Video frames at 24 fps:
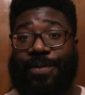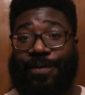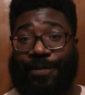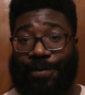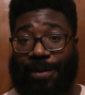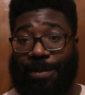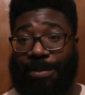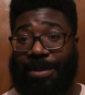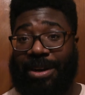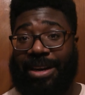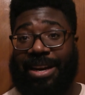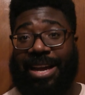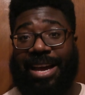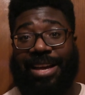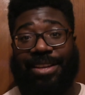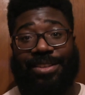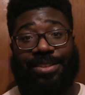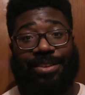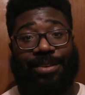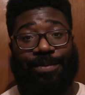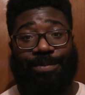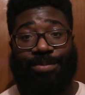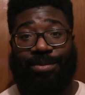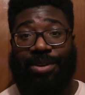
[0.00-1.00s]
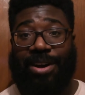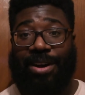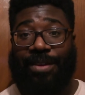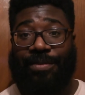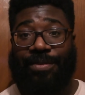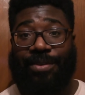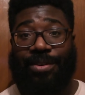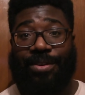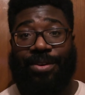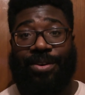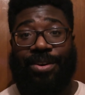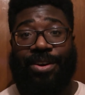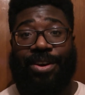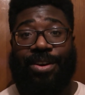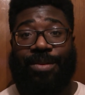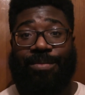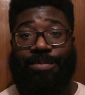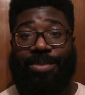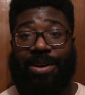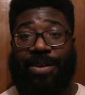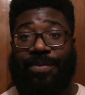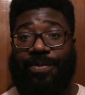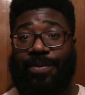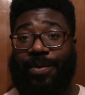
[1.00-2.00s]
from the likes of Bravo,
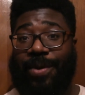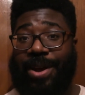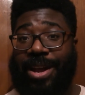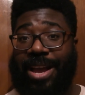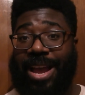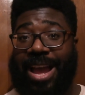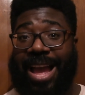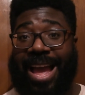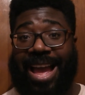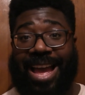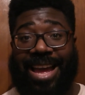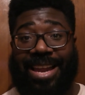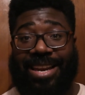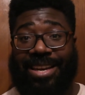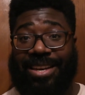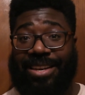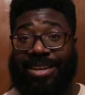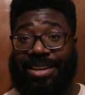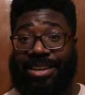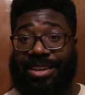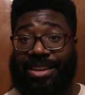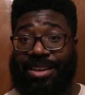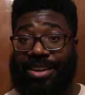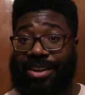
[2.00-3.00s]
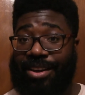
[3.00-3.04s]
Brathwaite and